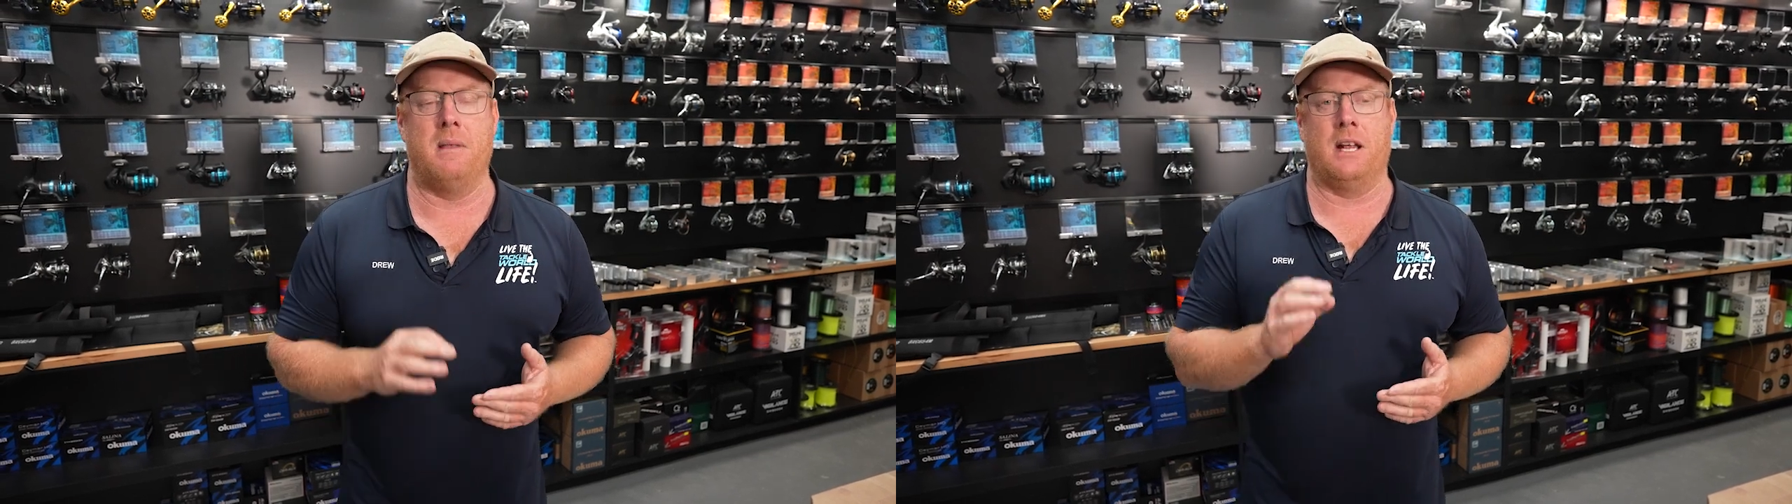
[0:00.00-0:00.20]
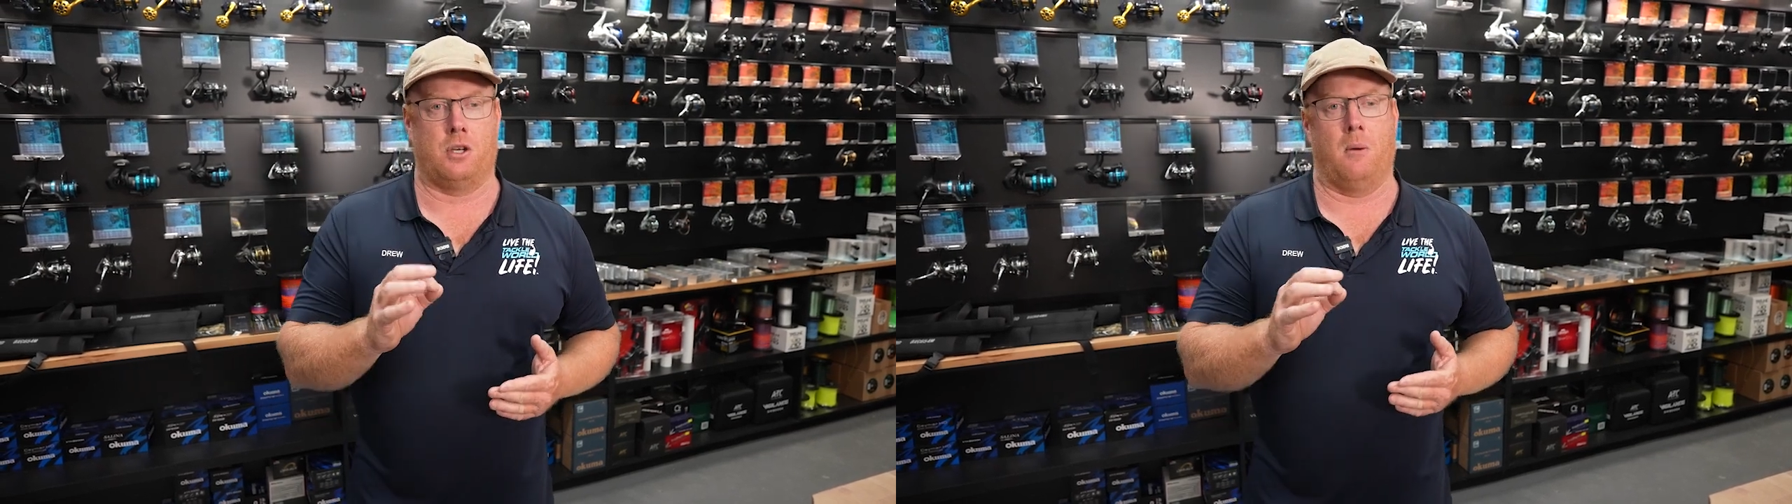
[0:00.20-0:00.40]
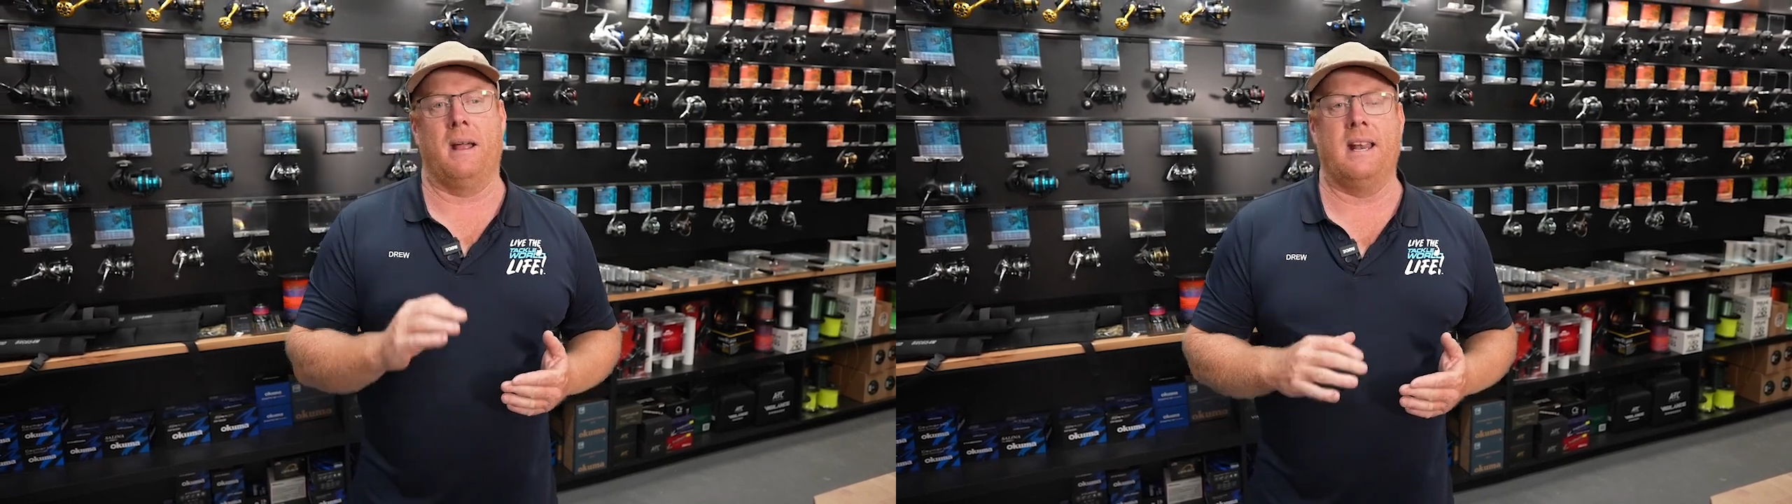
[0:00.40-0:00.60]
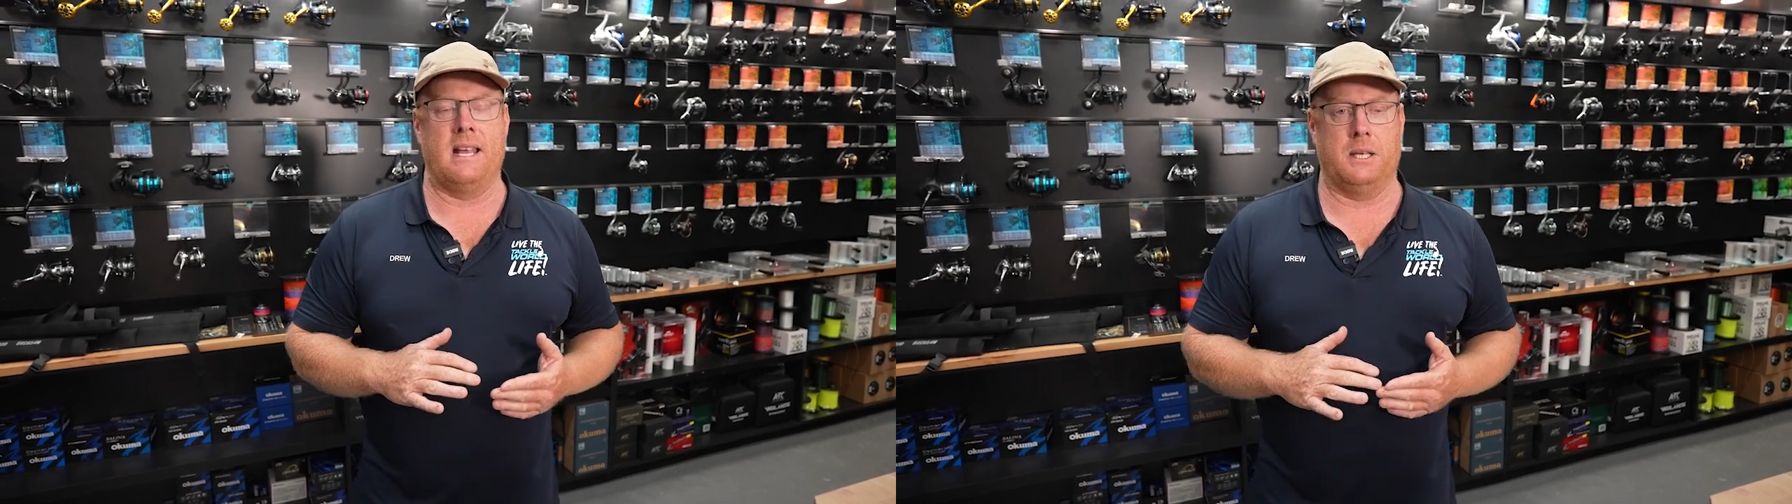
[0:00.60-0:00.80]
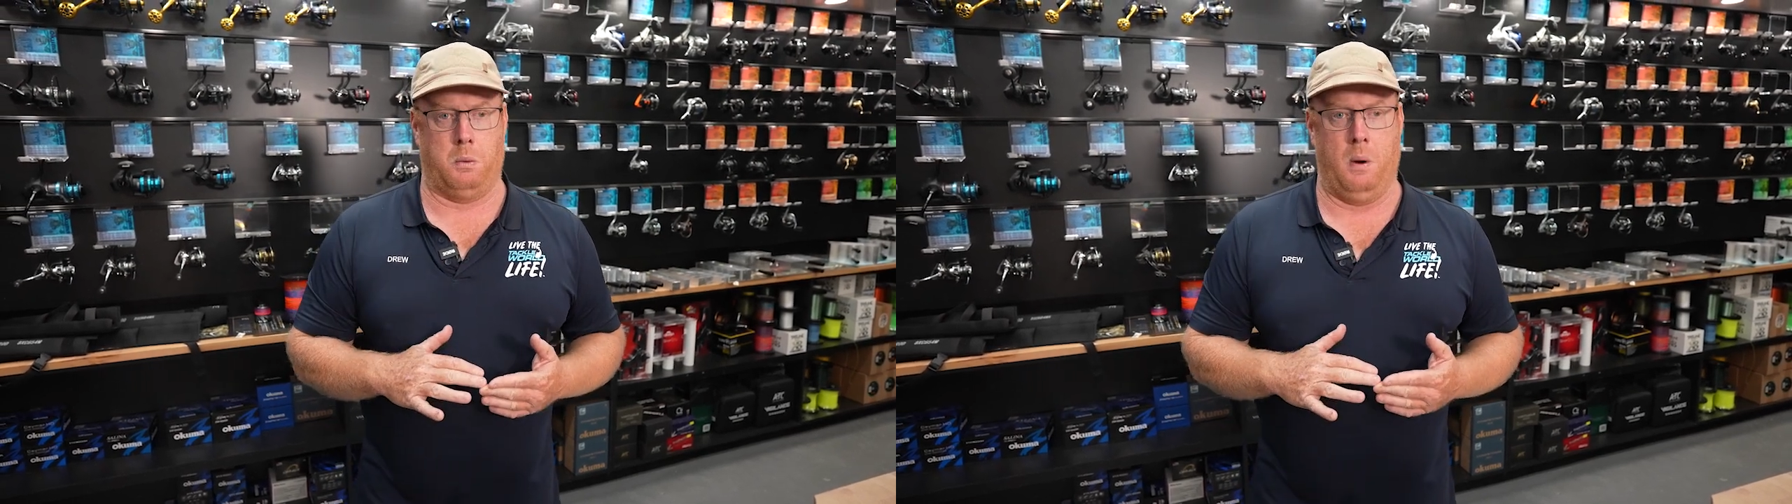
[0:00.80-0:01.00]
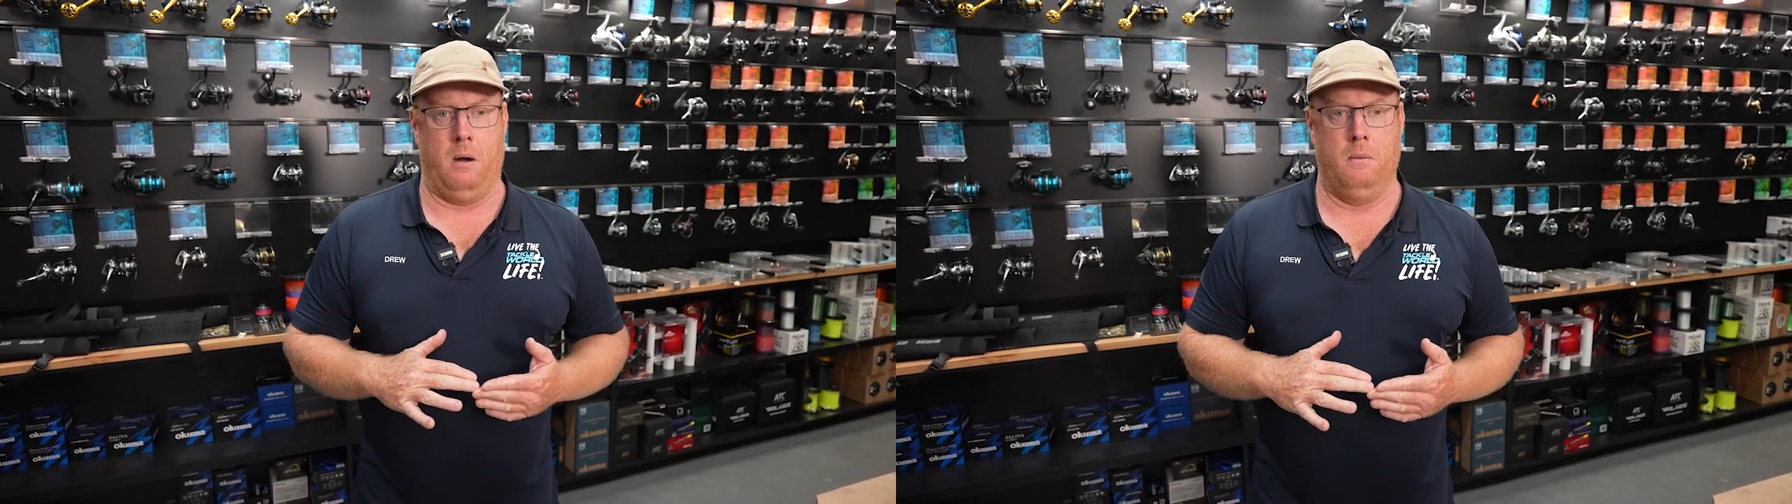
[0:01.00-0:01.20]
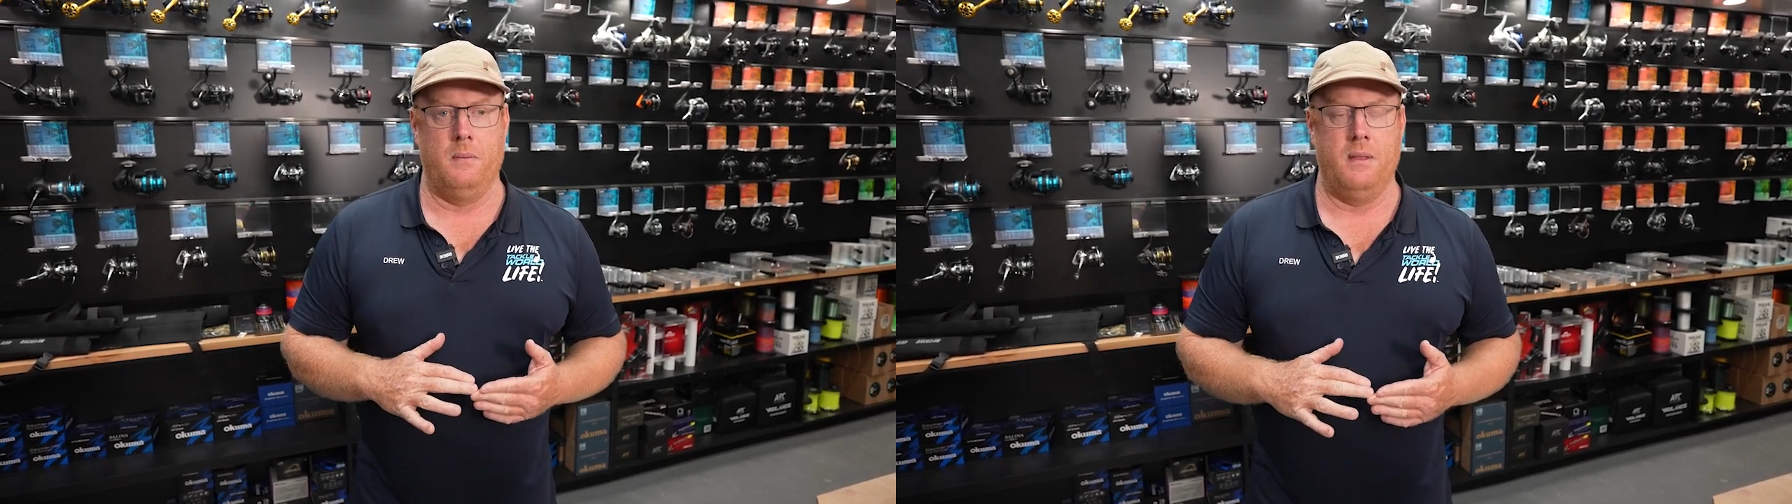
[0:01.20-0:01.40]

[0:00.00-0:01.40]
They're top eating as well.